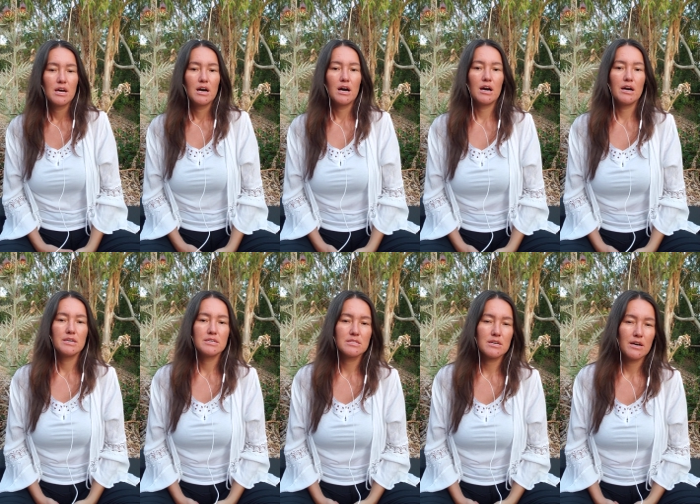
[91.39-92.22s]

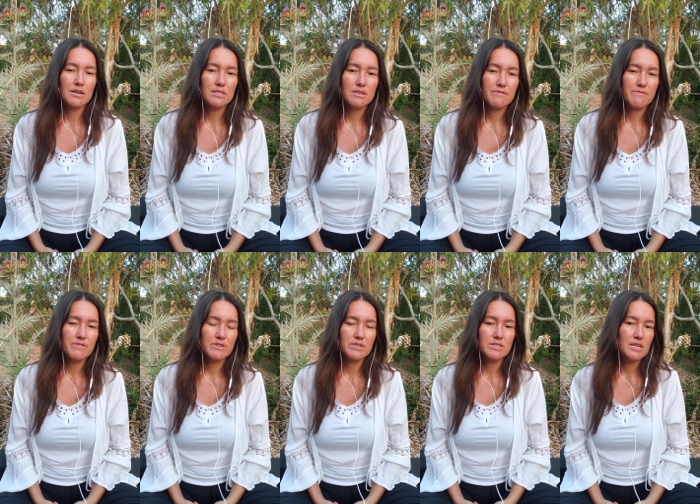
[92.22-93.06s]
and kind of
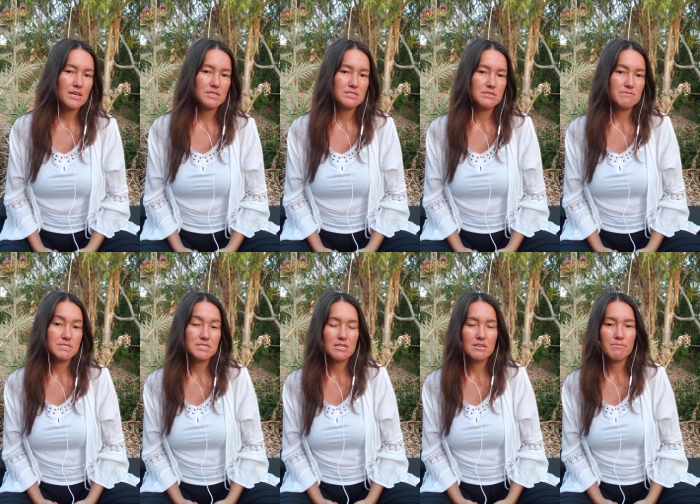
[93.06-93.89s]
negative
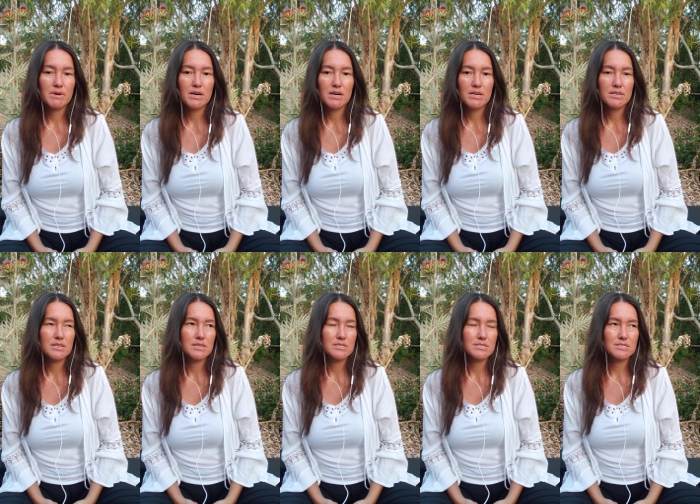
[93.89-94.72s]
stigma
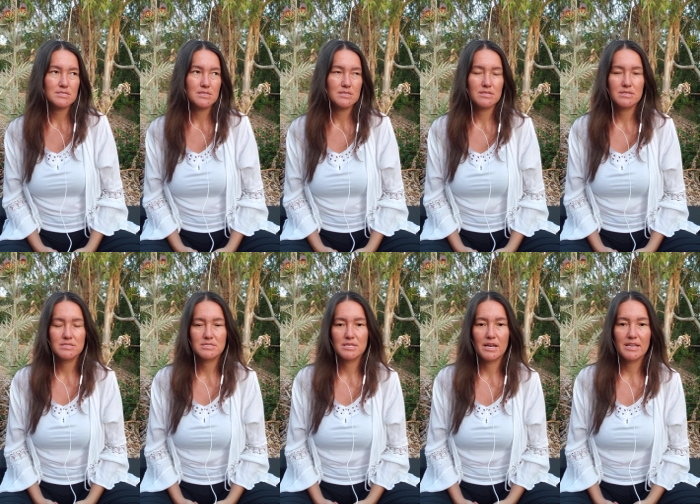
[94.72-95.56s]
against
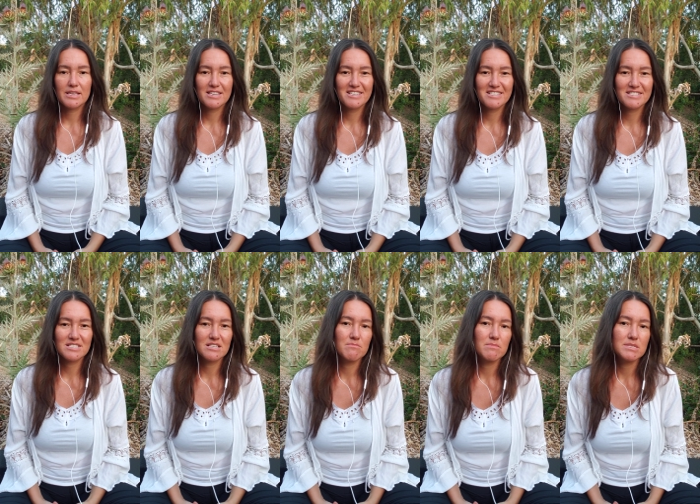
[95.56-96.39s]
the psychics
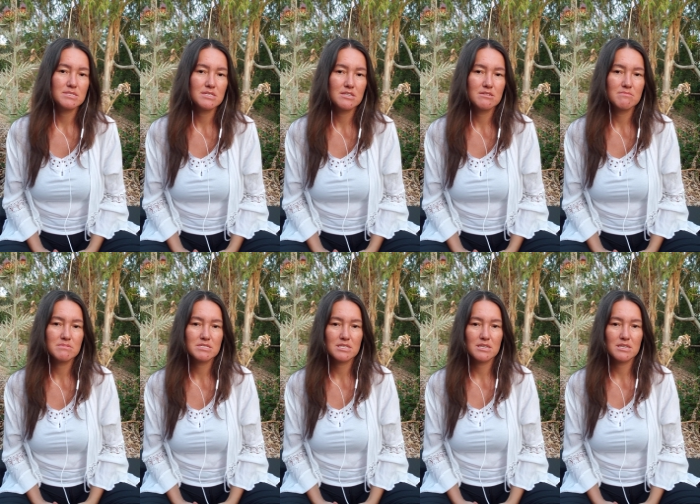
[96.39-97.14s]
and mediums.